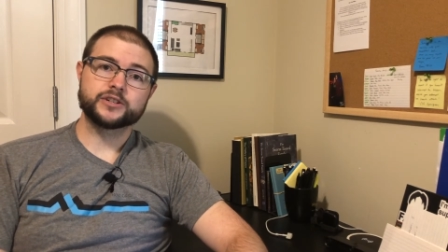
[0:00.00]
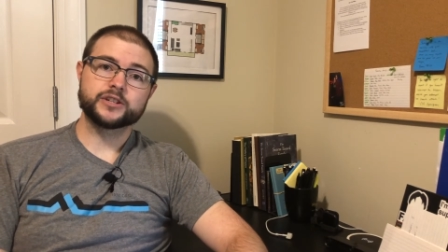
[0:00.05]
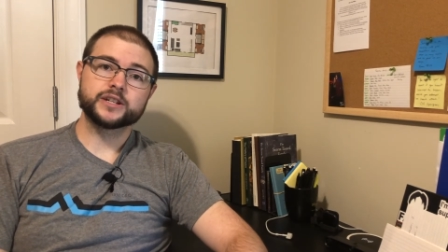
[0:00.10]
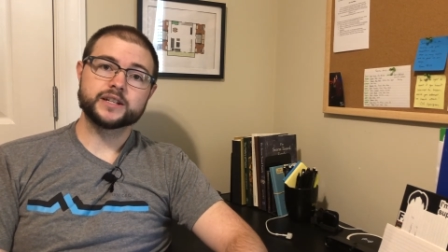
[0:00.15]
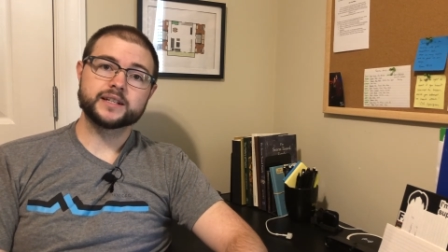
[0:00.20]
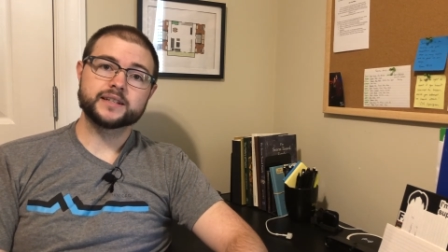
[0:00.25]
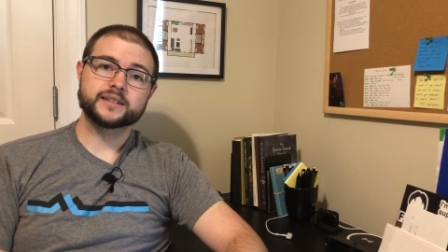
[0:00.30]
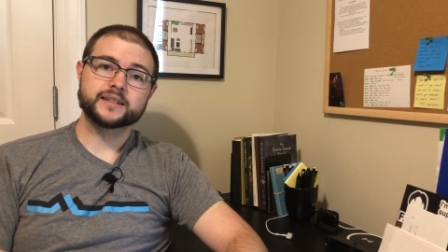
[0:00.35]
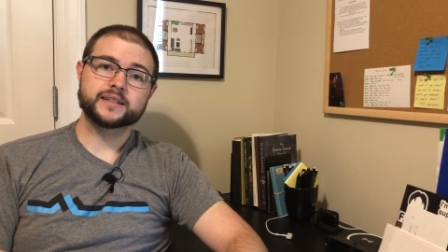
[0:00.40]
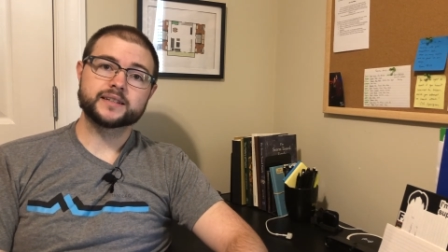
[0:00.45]

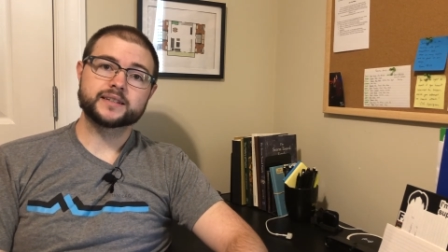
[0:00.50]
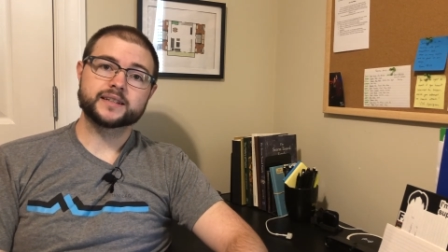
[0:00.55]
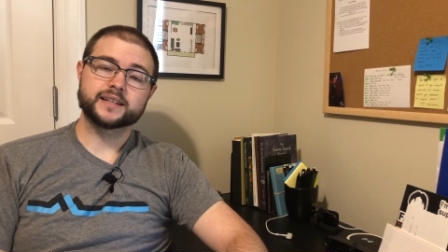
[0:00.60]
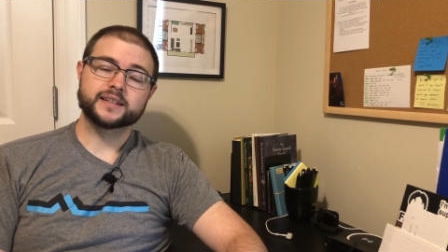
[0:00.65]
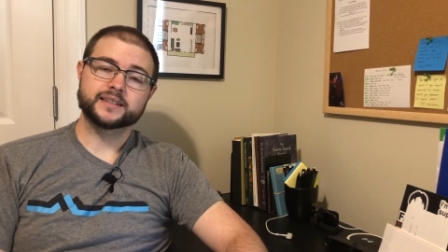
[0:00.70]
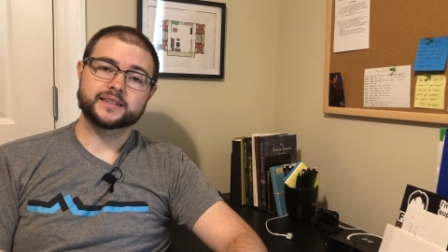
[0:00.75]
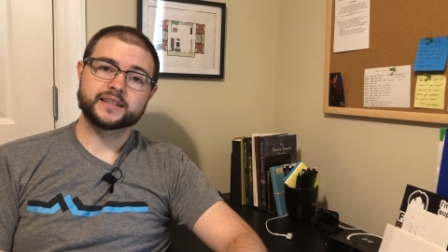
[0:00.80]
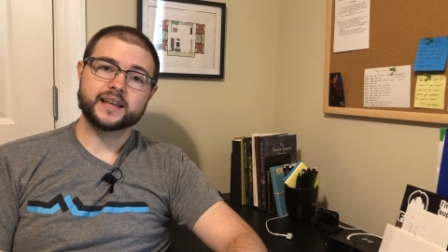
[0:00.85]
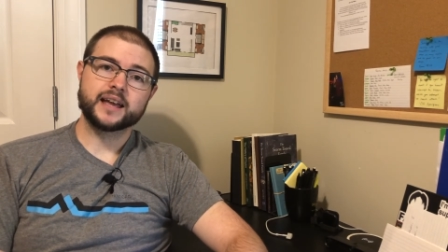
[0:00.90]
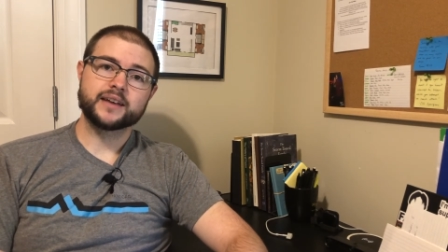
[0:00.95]
Jesus
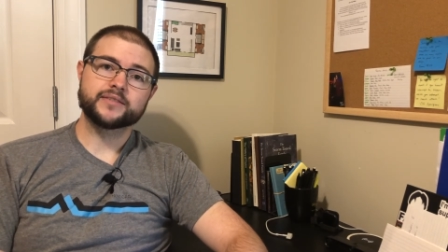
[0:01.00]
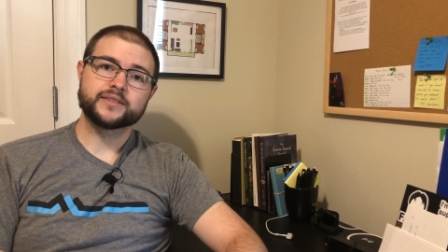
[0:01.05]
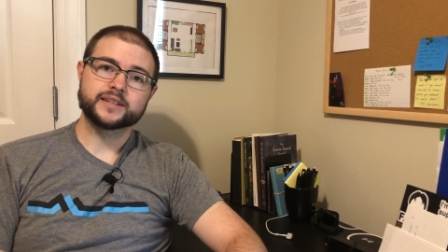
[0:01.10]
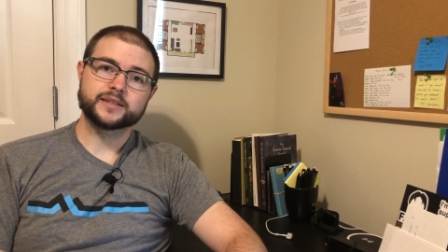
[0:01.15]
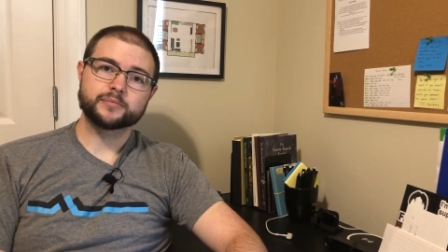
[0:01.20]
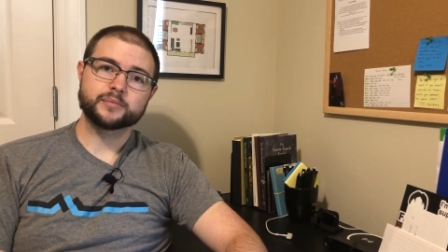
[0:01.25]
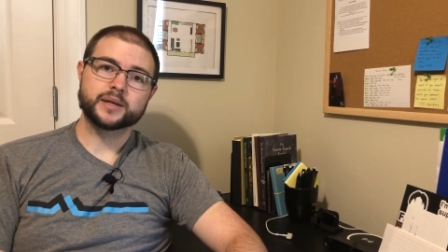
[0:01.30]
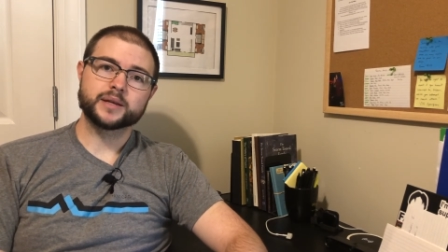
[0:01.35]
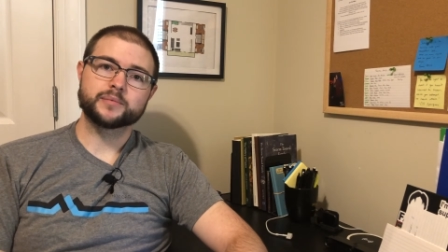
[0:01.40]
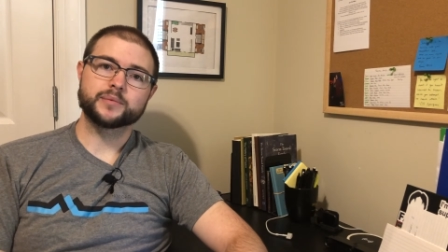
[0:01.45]
can save
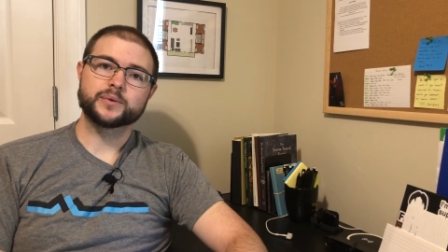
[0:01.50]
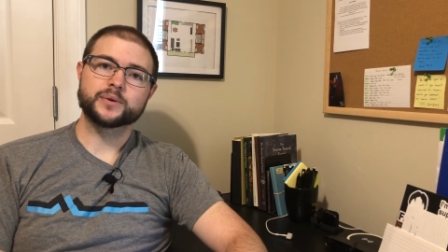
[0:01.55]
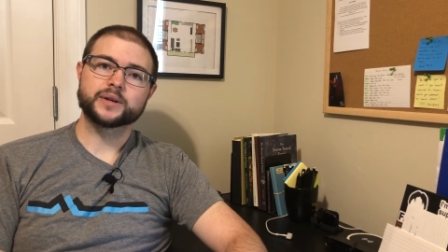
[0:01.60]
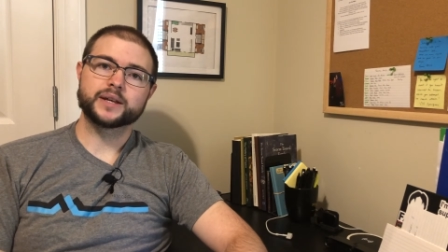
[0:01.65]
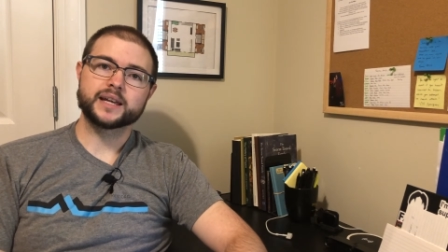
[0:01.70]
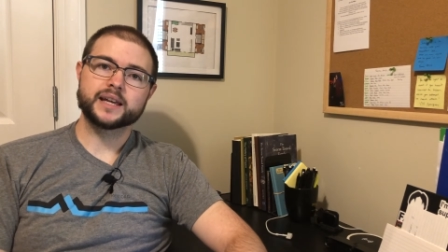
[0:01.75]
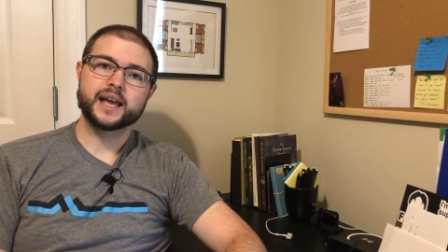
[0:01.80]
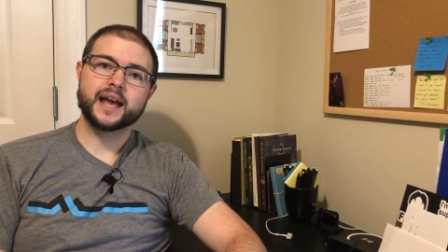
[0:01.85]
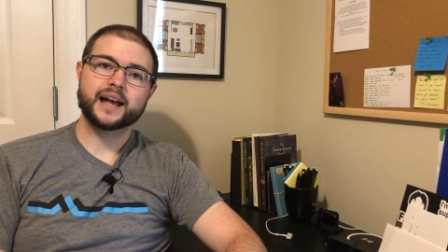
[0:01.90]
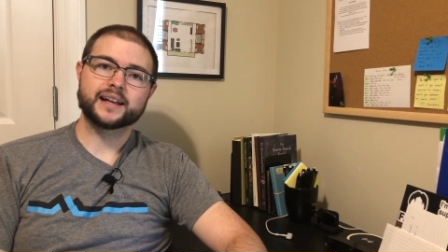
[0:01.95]
His people.
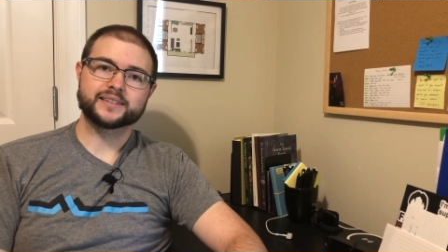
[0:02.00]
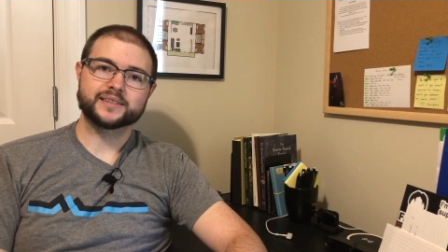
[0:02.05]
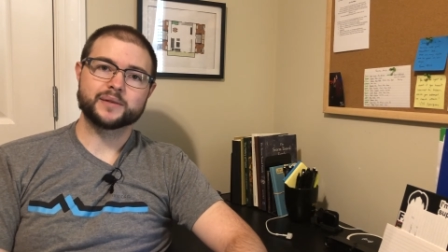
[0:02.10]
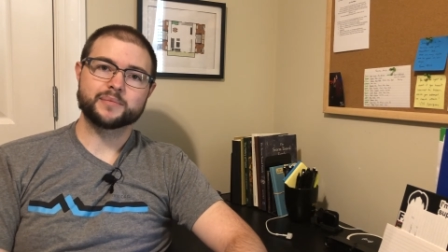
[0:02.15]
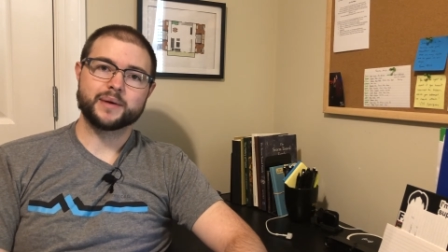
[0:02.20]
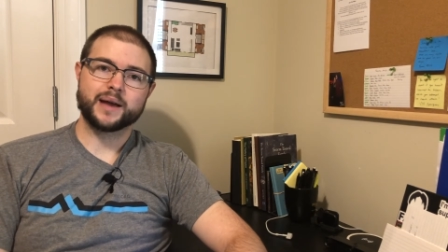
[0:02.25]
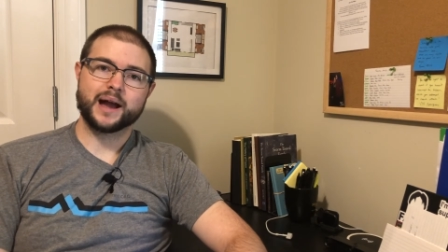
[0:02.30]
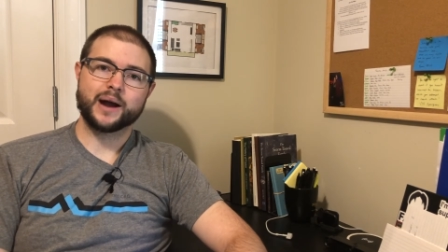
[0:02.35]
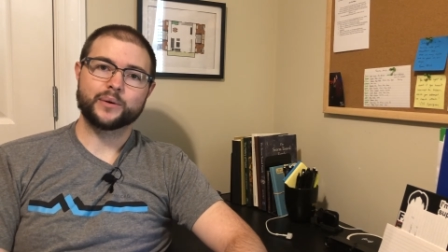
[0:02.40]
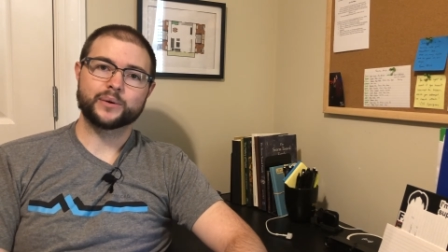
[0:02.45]
He has
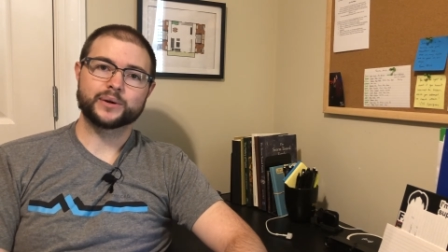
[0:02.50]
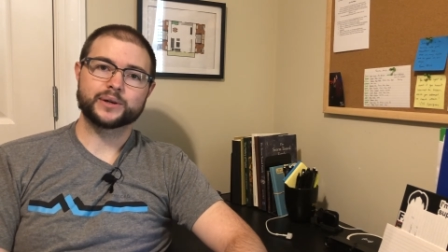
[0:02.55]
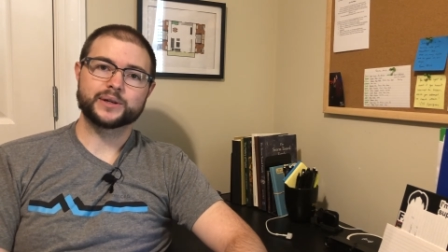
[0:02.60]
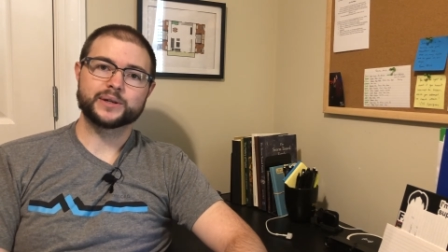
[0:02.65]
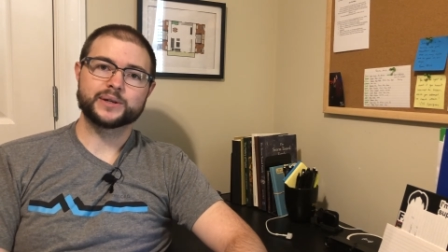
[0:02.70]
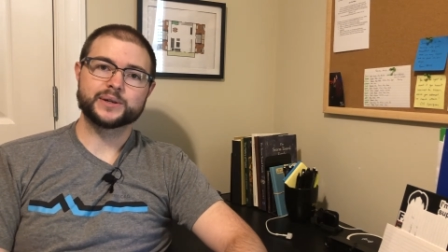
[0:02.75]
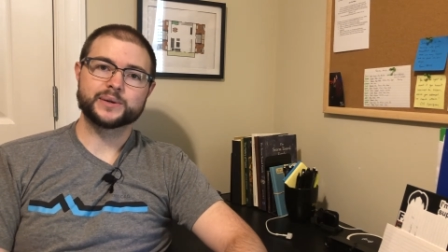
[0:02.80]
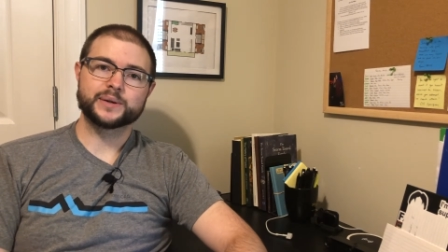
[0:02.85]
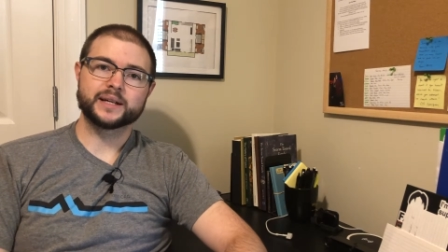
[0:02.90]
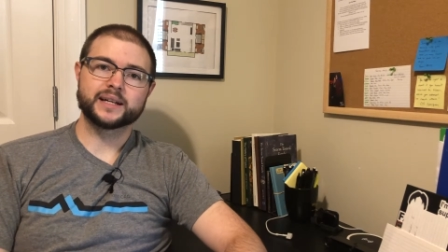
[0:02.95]
the power to
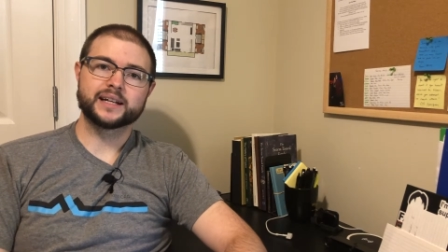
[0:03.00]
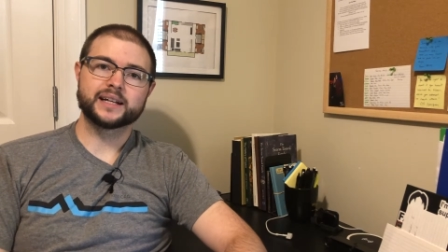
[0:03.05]
do it.